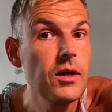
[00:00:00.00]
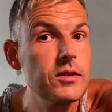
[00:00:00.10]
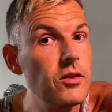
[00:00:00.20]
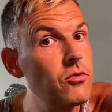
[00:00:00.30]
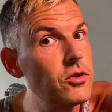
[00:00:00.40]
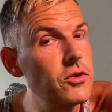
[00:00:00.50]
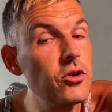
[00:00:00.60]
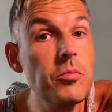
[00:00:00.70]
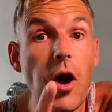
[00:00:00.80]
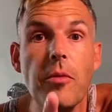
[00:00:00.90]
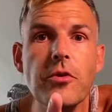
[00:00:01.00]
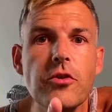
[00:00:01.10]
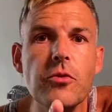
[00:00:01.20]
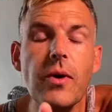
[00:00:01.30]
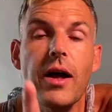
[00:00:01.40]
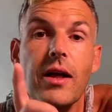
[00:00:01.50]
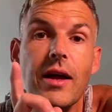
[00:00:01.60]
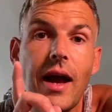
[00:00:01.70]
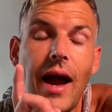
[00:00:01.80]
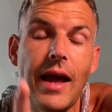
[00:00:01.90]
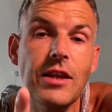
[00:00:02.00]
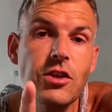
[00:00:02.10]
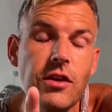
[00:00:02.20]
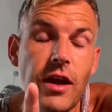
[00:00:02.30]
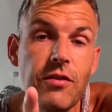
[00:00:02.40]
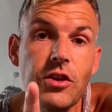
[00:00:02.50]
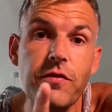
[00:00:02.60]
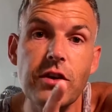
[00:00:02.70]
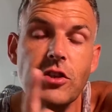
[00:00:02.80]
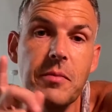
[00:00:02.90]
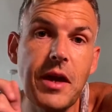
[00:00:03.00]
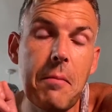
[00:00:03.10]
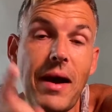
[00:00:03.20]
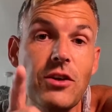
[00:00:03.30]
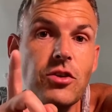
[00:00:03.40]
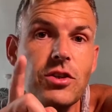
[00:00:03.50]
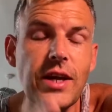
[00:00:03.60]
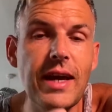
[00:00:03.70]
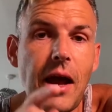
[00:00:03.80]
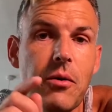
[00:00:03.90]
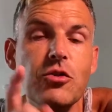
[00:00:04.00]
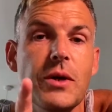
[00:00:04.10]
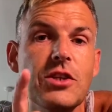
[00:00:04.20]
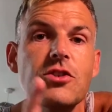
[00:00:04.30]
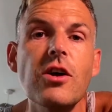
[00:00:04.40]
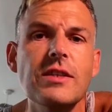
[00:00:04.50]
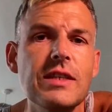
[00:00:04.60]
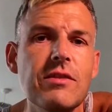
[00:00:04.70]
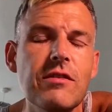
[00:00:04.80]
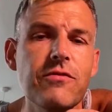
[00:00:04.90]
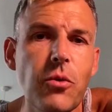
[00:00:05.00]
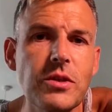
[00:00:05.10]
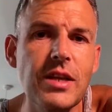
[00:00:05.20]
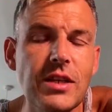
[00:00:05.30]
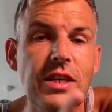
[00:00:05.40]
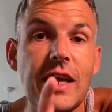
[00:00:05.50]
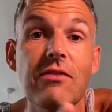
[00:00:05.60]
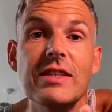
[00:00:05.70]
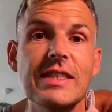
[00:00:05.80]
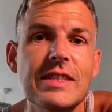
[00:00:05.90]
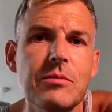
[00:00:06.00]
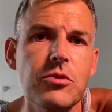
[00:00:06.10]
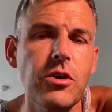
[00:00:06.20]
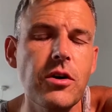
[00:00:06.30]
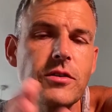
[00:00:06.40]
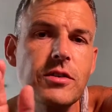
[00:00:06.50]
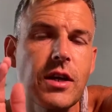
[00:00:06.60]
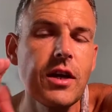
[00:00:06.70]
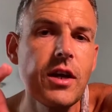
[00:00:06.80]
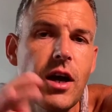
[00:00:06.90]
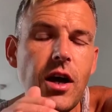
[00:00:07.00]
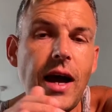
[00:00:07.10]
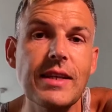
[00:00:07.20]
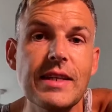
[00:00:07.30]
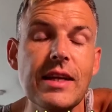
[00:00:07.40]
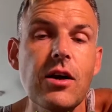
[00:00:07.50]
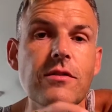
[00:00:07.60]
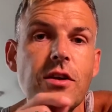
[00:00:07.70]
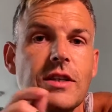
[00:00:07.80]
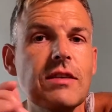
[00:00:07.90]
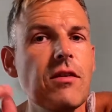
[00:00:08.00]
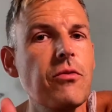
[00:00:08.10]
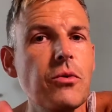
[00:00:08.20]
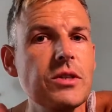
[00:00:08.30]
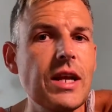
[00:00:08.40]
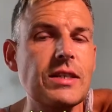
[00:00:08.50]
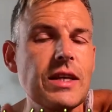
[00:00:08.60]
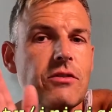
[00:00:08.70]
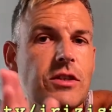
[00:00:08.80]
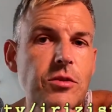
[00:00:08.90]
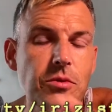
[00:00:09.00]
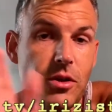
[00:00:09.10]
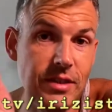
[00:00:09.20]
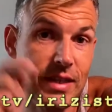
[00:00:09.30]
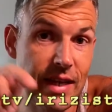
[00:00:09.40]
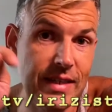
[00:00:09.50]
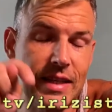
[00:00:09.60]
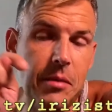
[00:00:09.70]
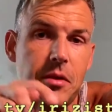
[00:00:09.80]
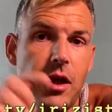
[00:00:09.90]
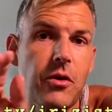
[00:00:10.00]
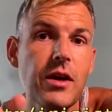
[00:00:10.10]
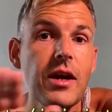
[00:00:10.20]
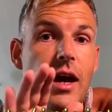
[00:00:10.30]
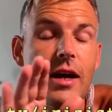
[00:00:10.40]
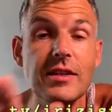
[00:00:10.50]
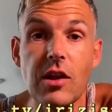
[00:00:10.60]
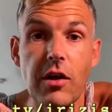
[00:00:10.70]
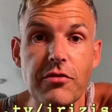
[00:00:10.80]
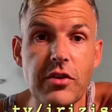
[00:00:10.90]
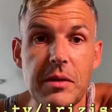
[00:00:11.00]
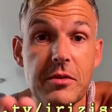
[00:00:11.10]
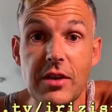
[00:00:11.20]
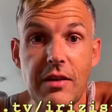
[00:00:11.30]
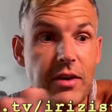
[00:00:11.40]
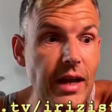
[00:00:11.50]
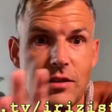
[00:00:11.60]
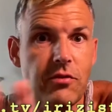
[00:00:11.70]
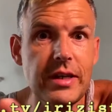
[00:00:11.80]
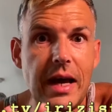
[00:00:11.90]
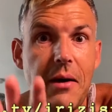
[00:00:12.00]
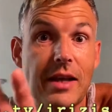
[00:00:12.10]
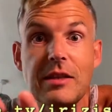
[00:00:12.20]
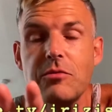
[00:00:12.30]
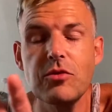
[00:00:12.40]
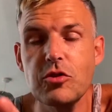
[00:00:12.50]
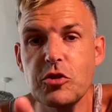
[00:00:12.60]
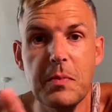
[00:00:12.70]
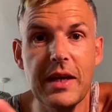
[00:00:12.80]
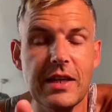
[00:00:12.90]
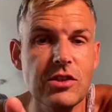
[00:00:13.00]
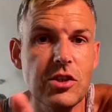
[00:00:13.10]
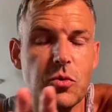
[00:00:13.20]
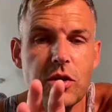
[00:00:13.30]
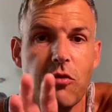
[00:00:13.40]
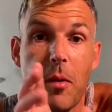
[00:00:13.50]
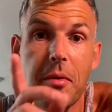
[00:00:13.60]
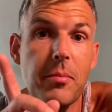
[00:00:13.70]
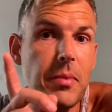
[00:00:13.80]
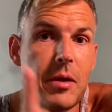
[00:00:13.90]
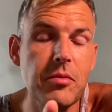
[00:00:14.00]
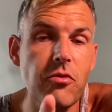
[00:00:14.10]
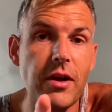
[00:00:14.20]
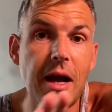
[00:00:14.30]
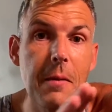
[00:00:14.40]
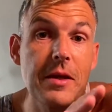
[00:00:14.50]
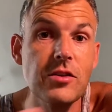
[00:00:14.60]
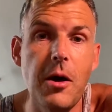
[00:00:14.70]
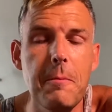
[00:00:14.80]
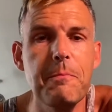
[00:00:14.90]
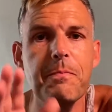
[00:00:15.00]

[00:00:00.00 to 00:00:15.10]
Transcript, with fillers: So they're all doing good, but I hope you're doing well. And if it's your first time here, make sure you check out twitch.tv forward slash irresistible dogs uh, and dlive.tv forward slash irresistible dogs. Links down below. Uh, it's a live stream. It's on every day. It's on right now. As I'm speaking to you, wonderful people right now, it's on.